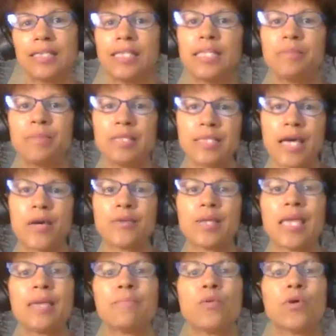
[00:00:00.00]
lead me down
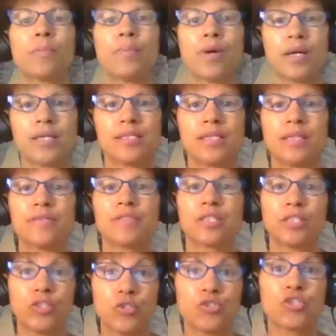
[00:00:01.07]
a more positive
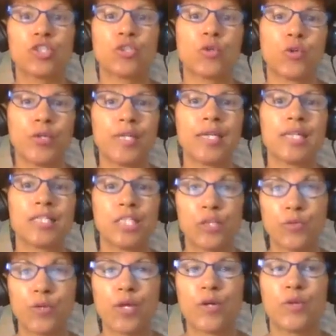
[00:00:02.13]
solution oriented
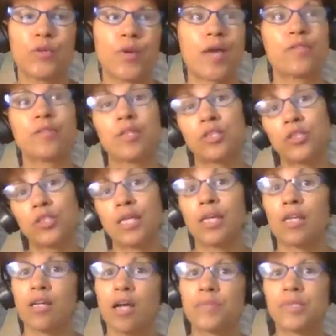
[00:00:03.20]
road rather than looking
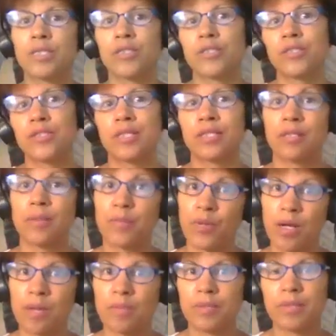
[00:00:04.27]
at obstacles and the
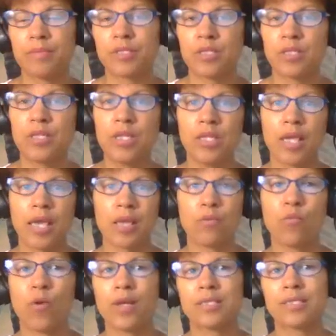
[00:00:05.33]
problems and
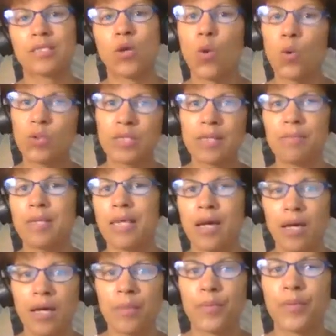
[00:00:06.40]
what's holding me
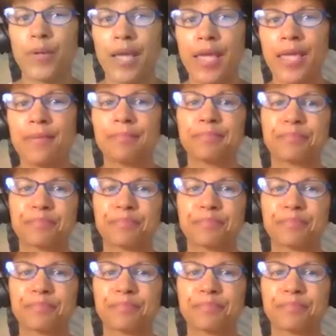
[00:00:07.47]
up, right?